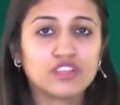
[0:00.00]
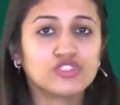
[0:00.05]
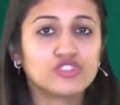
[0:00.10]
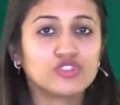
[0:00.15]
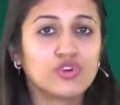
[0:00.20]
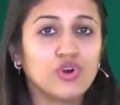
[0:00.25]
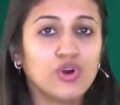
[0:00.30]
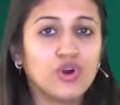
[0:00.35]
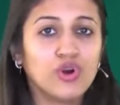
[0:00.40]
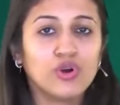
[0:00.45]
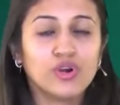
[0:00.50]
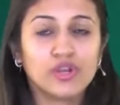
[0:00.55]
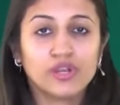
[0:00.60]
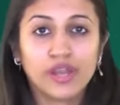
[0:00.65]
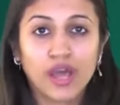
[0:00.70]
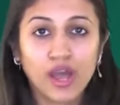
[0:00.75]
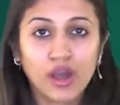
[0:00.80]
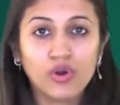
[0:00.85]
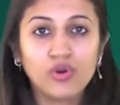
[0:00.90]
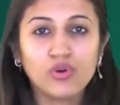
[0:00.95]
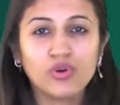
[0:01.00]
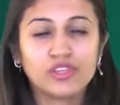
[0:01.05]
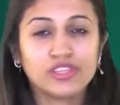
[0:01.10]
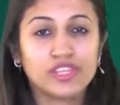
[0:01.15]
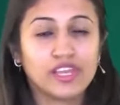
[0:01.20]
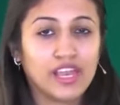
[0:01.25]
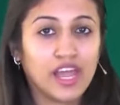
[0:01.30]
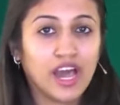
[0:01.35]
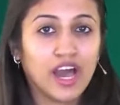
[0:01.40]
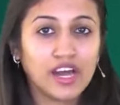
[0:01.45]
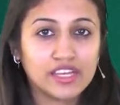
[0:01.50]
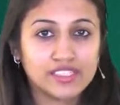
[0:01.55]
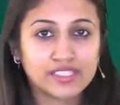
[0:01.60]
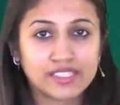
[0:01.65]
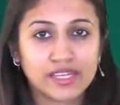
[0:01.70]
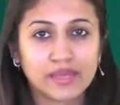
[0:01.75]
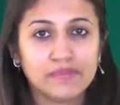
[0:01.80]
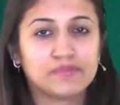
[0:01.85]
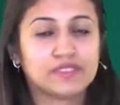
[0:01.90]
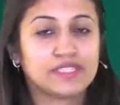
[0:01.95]
So now the last
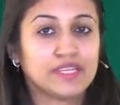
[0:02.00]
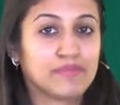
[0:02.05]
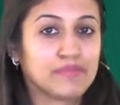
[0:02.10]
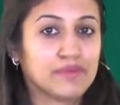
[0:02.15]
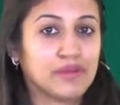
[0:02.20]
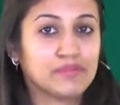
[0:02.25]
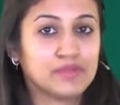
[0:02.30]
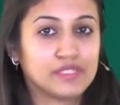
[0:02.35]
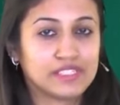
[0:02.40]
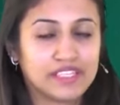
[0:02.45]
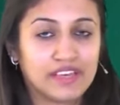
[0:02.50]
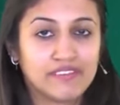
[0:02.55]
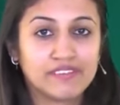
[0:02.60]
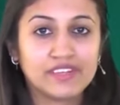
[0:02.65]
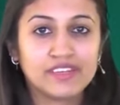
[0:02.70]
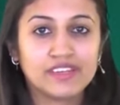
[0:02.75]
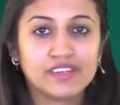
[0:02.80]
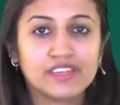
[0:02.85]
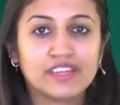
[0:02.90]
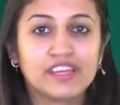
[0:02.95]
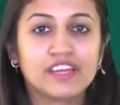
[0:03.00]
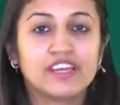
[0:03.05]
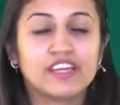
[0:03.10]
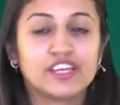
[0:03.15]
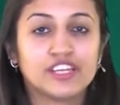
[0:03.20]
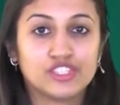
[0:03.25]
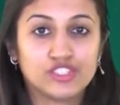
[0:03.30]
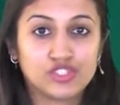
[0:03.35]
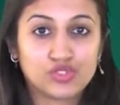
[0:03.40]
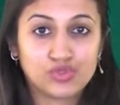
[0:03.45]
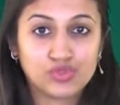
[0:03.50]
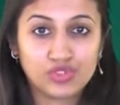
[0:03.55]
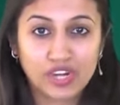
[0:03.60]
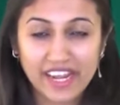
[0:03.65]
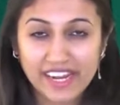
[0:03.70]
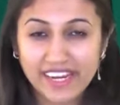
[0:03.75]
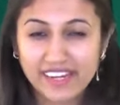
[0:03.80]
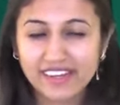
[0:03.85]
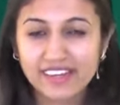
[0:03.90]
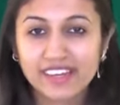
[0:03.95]
step, step number 7 is to
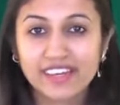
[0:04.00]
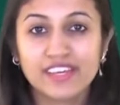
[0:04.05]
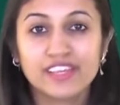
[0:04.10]
write